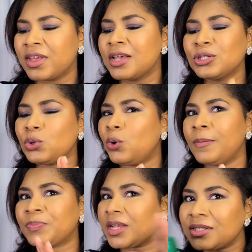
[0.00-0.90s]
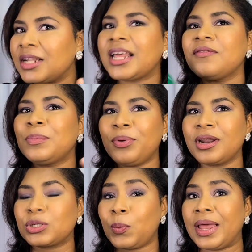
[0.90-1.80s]
So it's not like if the
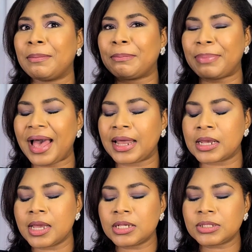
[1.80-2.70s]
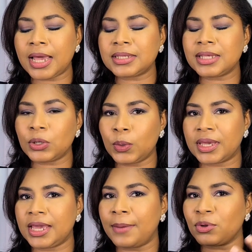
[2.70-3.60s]
product went bad. So I said,
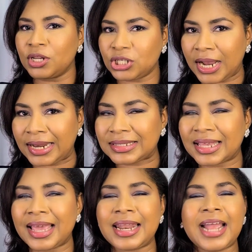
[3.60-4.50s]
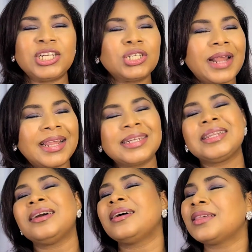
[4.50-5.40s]
okay, I'm going to try this again. I tried it the
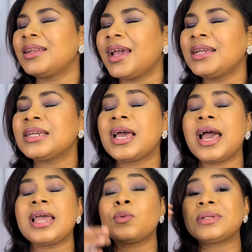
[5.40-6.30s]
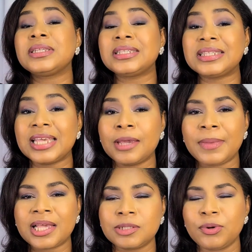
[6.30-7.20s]
other night. It was the same
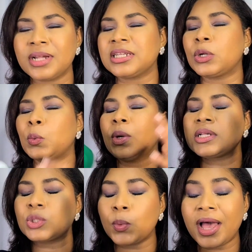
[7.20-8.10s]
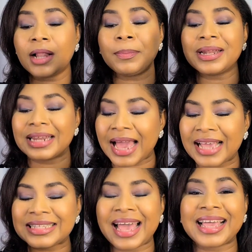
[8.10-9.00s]
experience. It works well, but
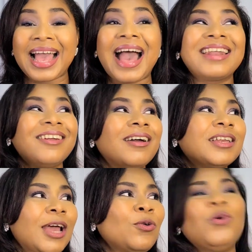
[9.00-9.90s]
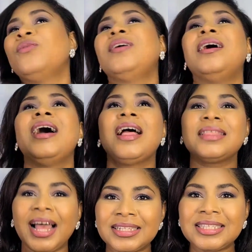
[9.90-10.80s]
guys, I cannot get over
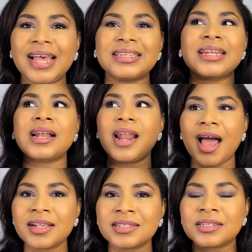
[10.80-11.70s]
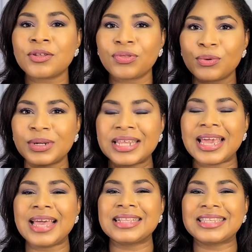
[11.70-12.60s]
that scent. It lasts through the
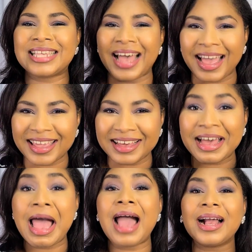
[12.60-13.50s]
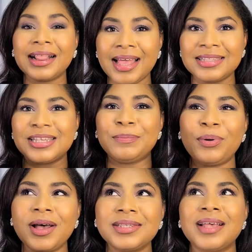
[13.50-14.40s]
entire cleansing
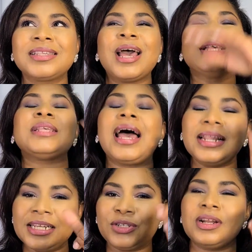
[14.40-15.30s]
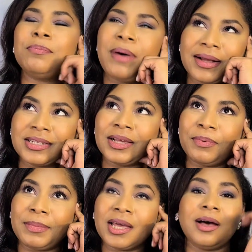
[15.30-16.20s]
process. So I literally packed it up in
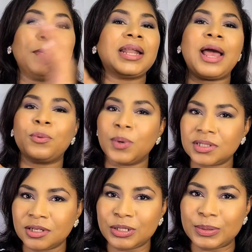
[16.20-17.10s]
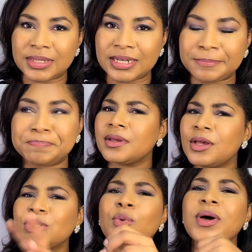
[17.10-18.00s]
my cupboard. I was not using it.
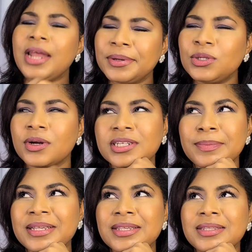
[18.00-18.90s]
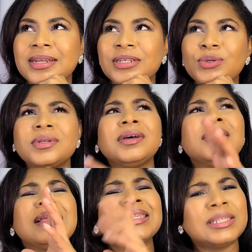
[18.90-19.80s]
So one day I was talking to my sister and I told her,
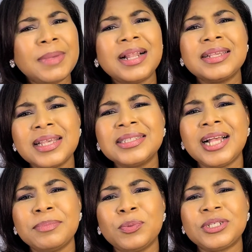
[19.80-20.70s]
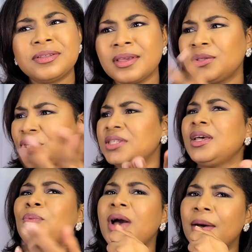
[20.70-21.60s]
smell this and tell me what you think. So she said,
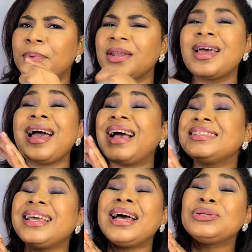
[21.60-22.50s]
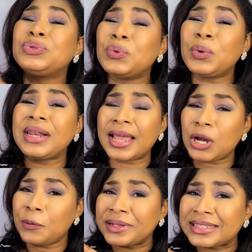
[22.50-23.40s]
what happened? I said, I don't like
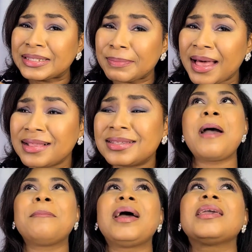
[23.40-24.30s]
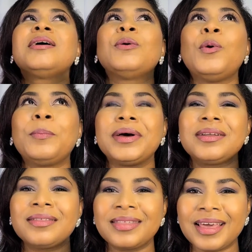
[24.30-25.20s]
how it smells. My girl opened the
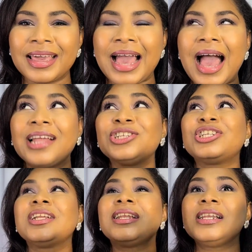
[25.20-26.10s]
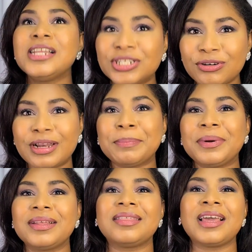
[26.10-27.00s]
thing and she literally pulled
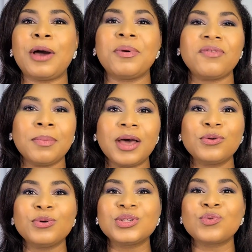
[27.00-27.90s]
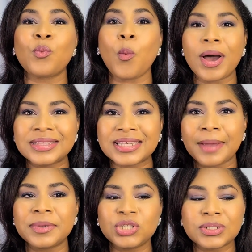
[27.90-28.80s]
the thing away from her nose one time
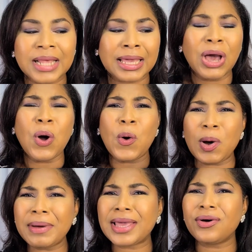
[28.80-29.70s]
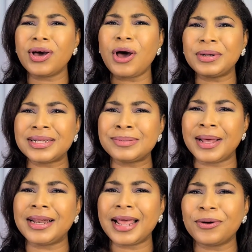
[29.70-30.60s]
and she was like, oh my God, how does it
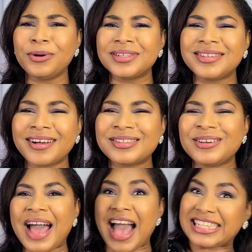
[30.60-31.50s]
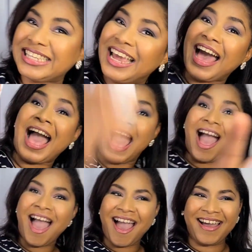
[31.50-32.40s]
smell like old socks? So I say, aha!